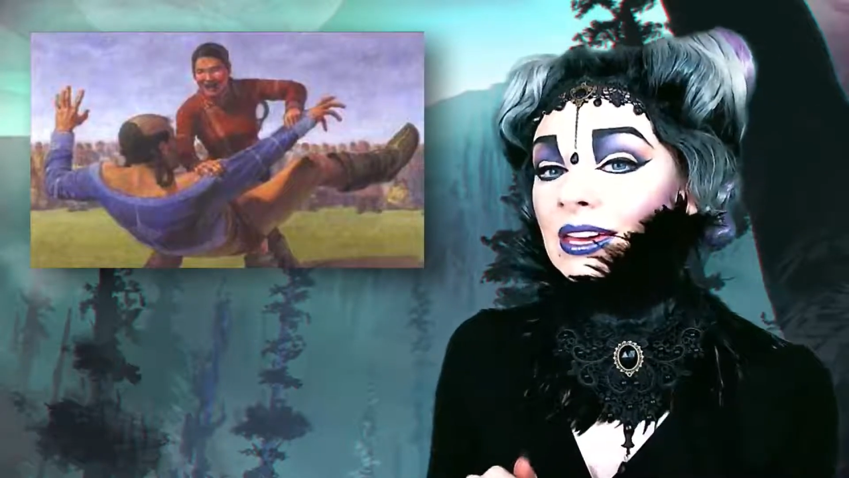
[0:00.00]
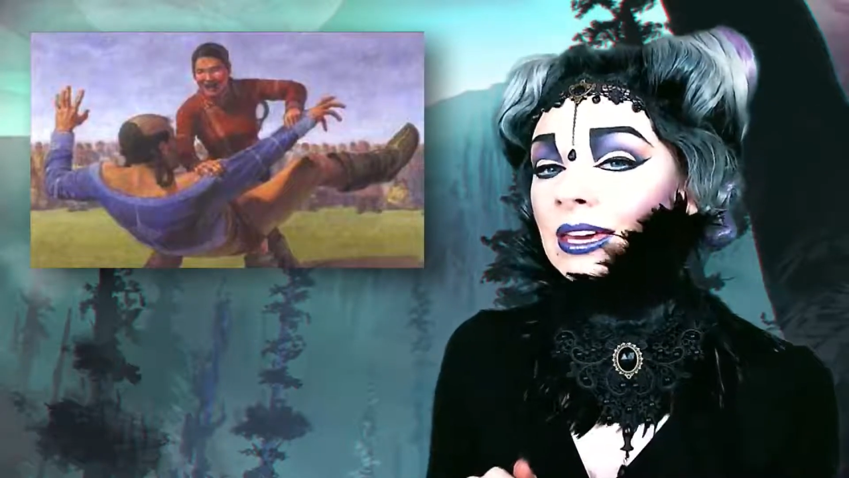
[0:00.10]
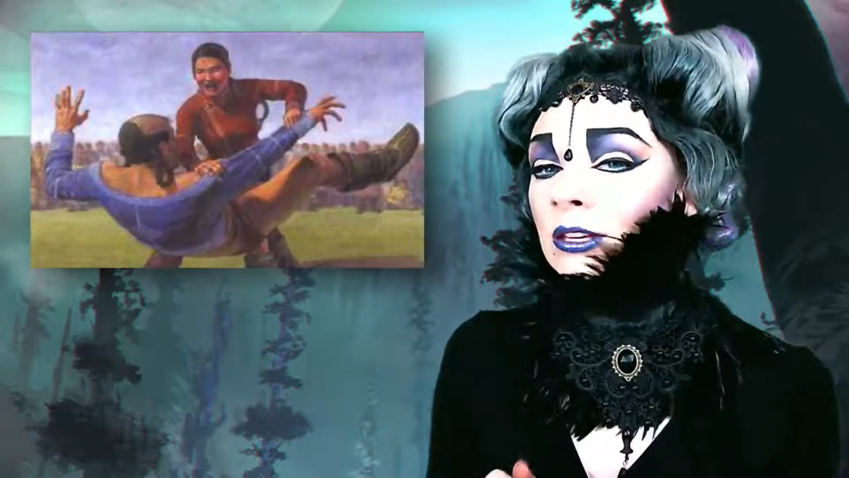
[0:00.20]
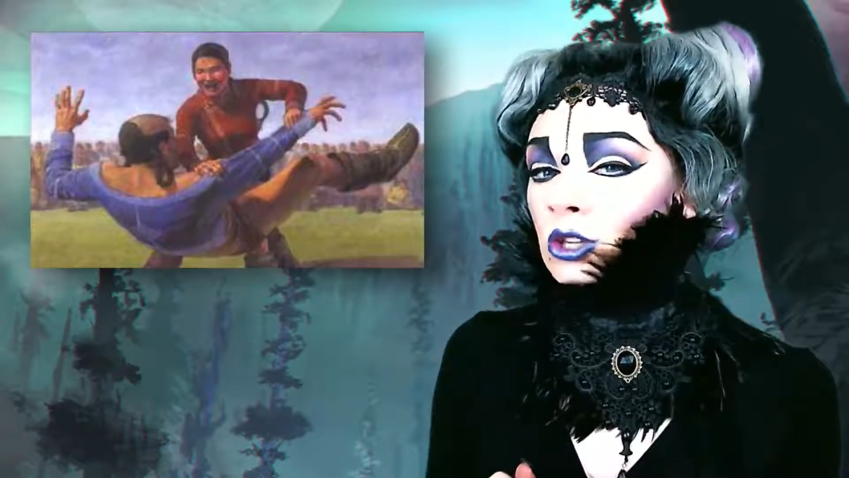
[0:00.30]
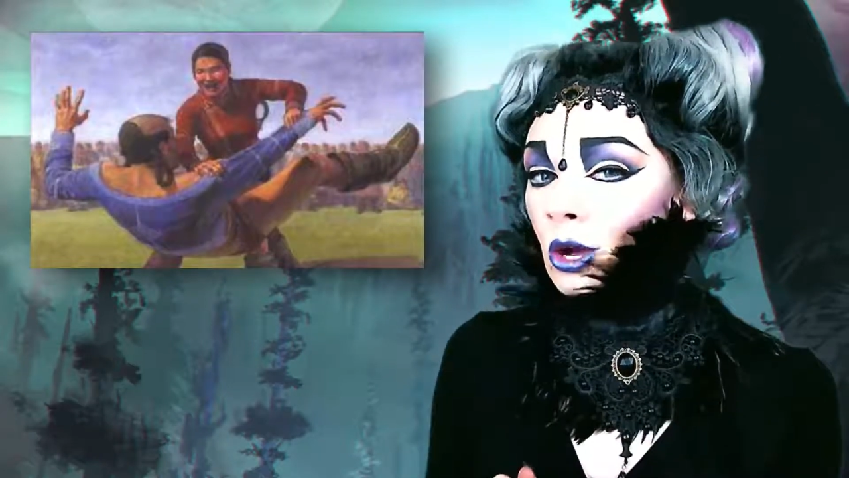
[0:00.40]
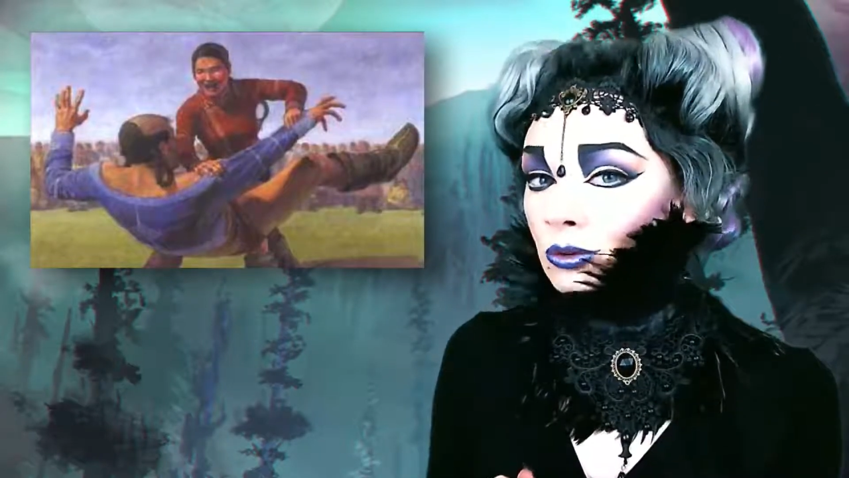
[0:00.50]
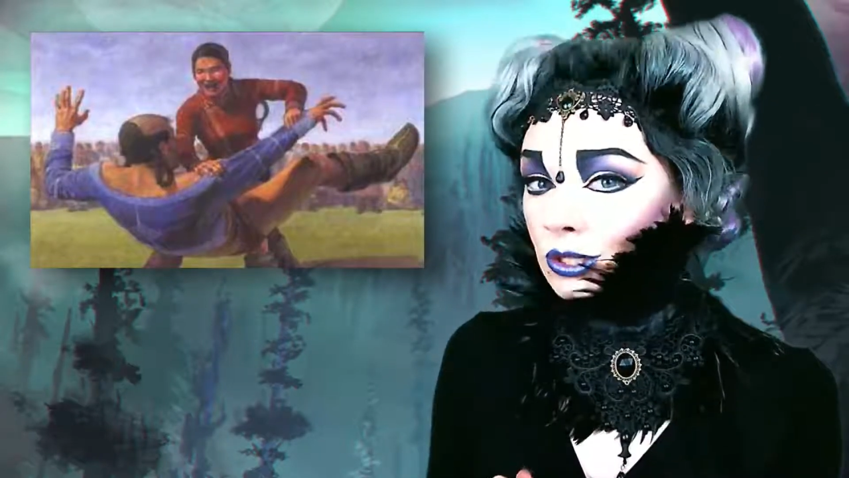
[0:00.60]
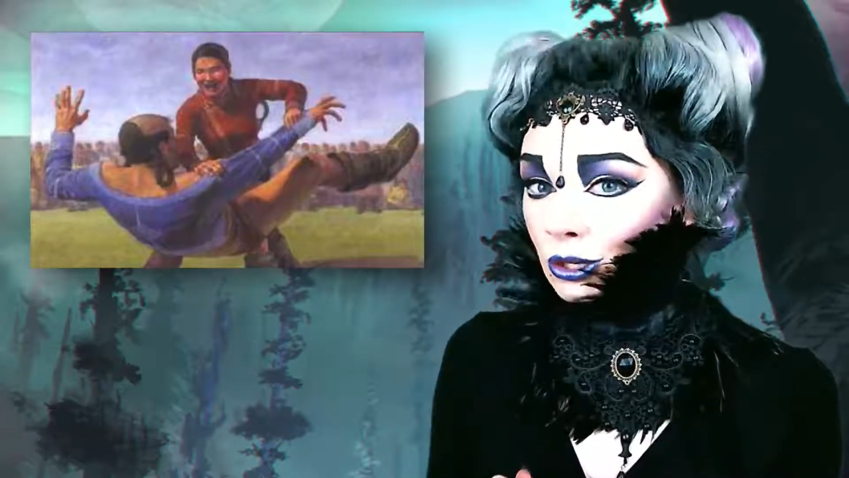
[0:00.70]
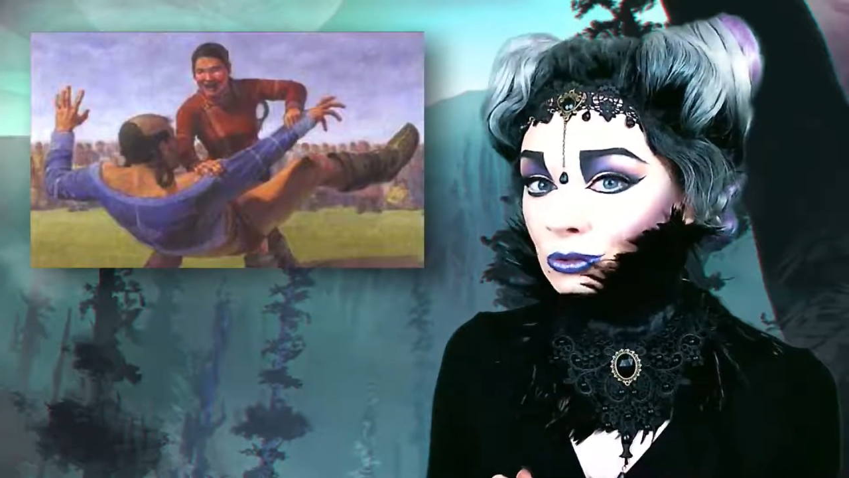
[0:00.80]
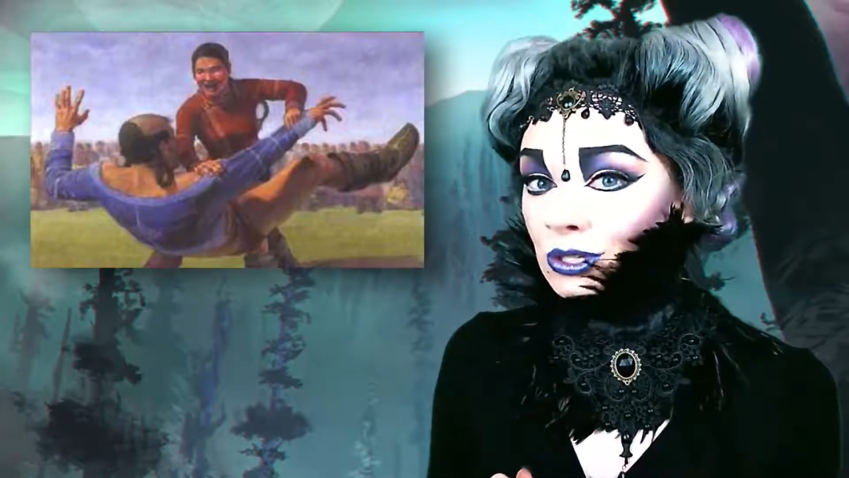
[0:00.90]
he
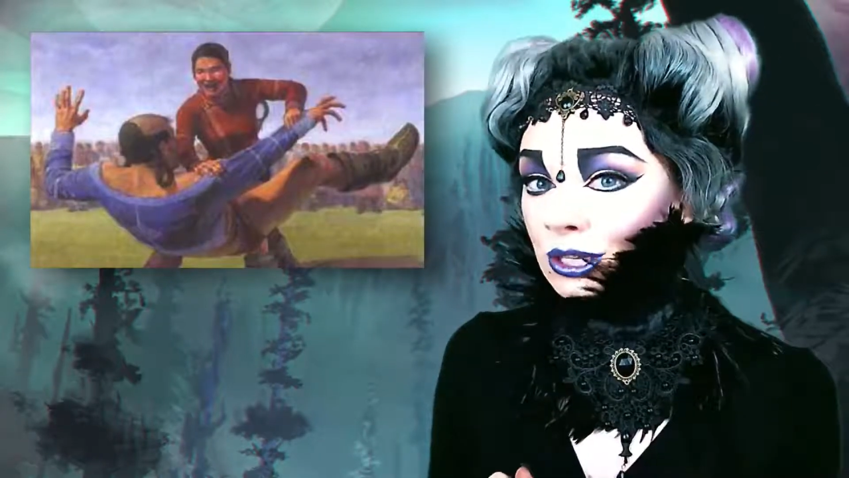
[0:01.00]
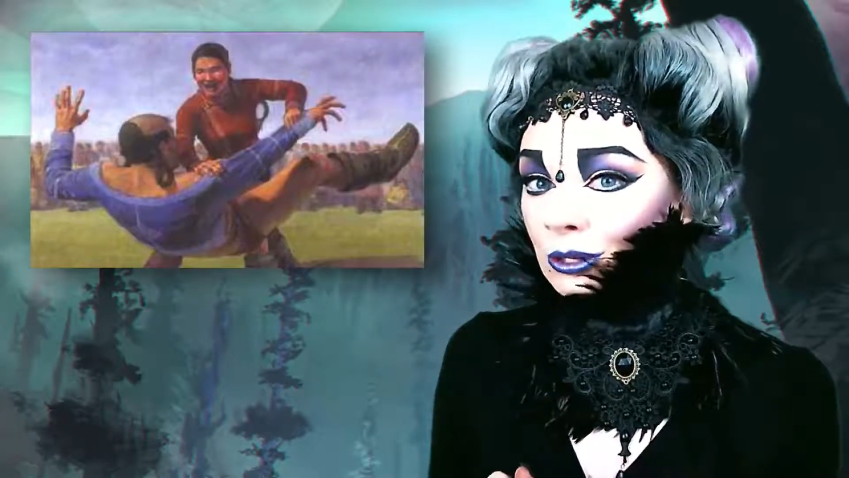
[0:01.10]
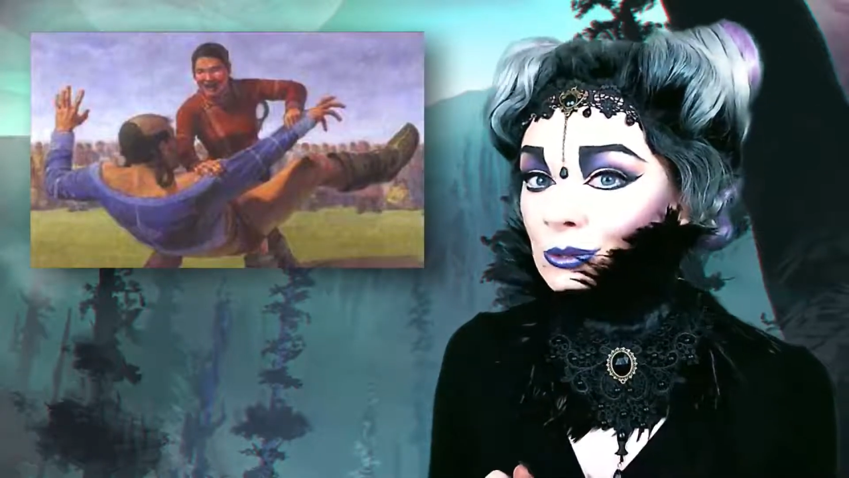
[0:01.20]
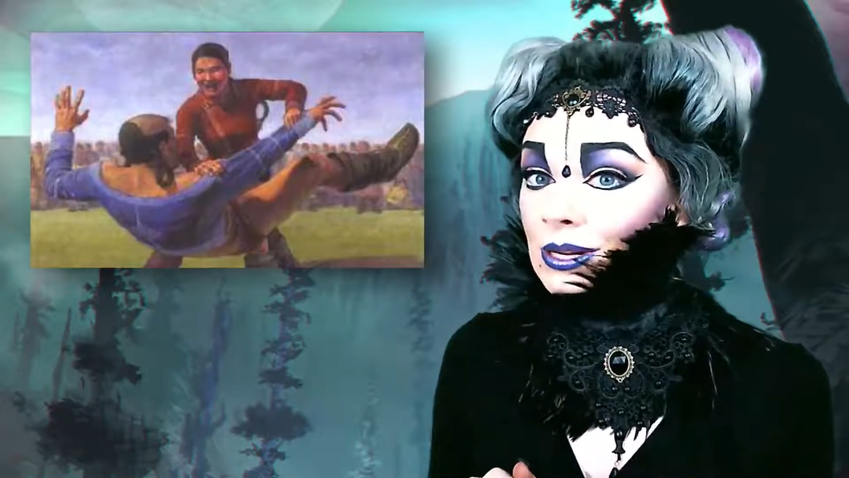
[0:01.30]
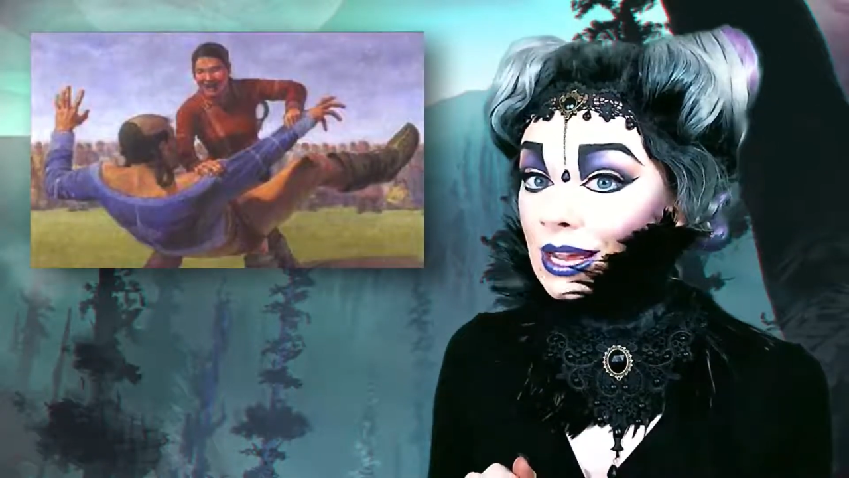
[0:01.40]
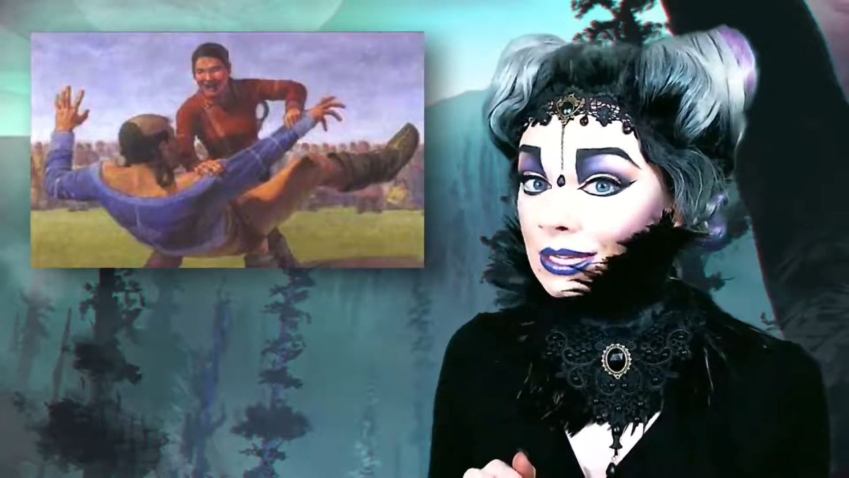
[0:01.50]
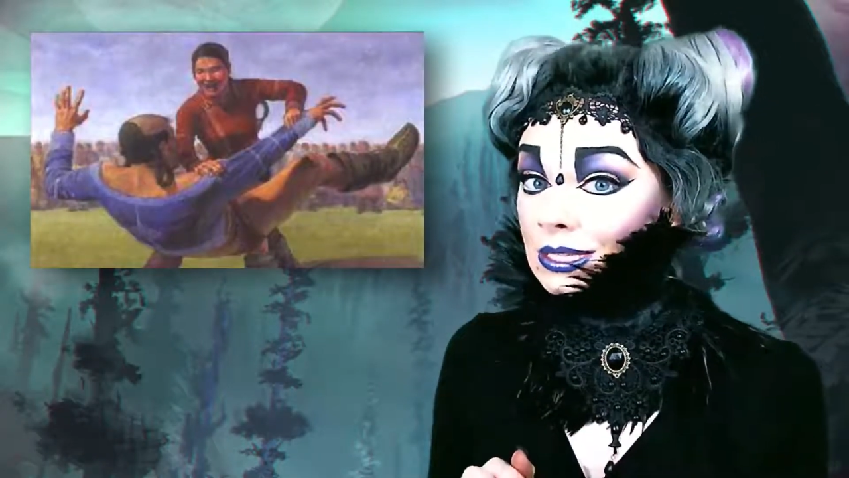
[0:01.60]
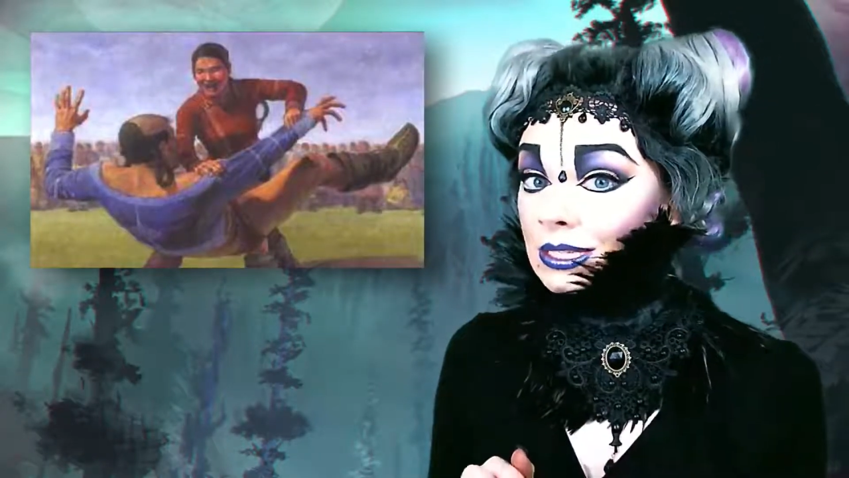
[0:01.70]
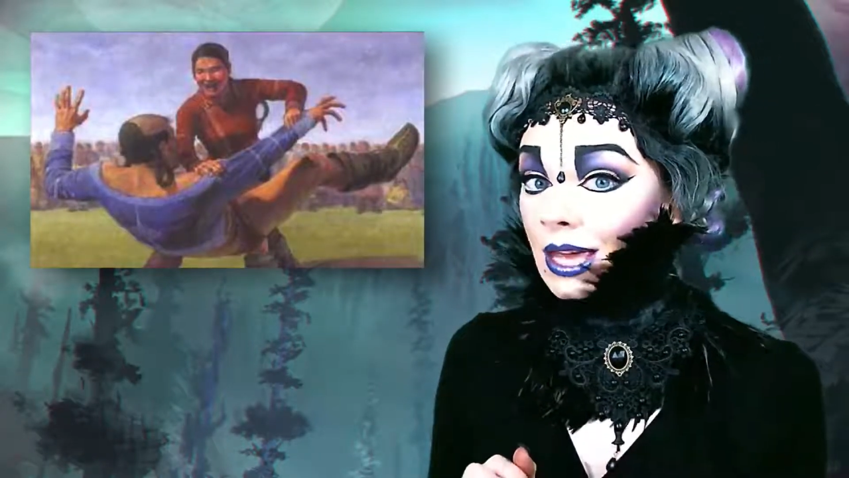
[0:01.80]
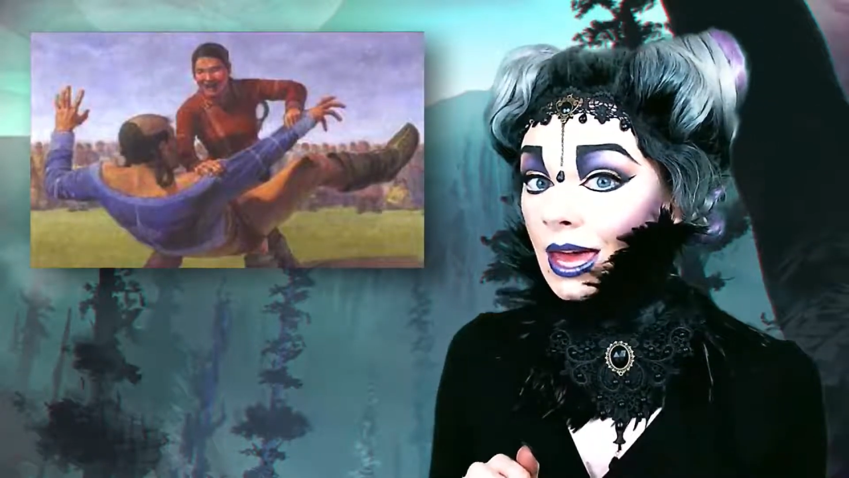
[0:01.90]
chose Cootalune
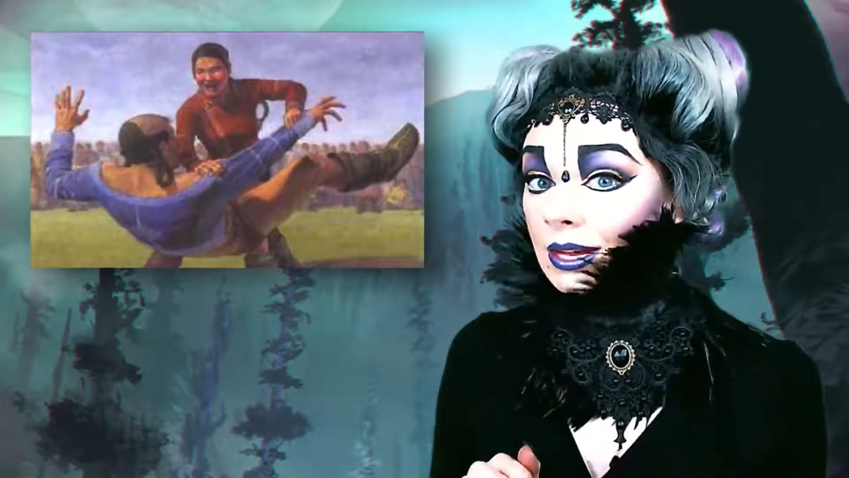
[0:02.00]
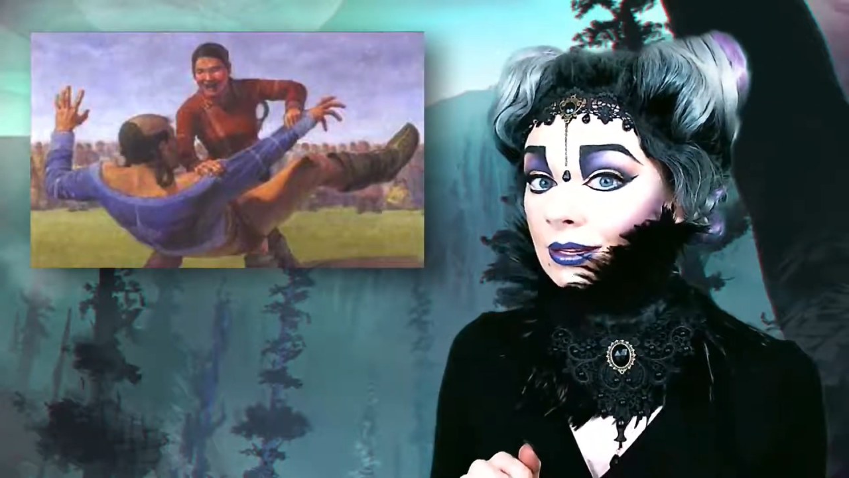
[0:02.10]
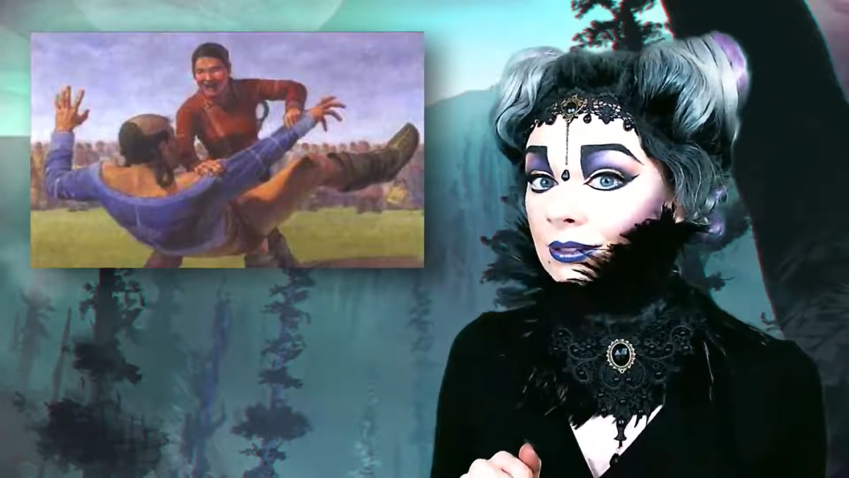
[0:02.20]
instead,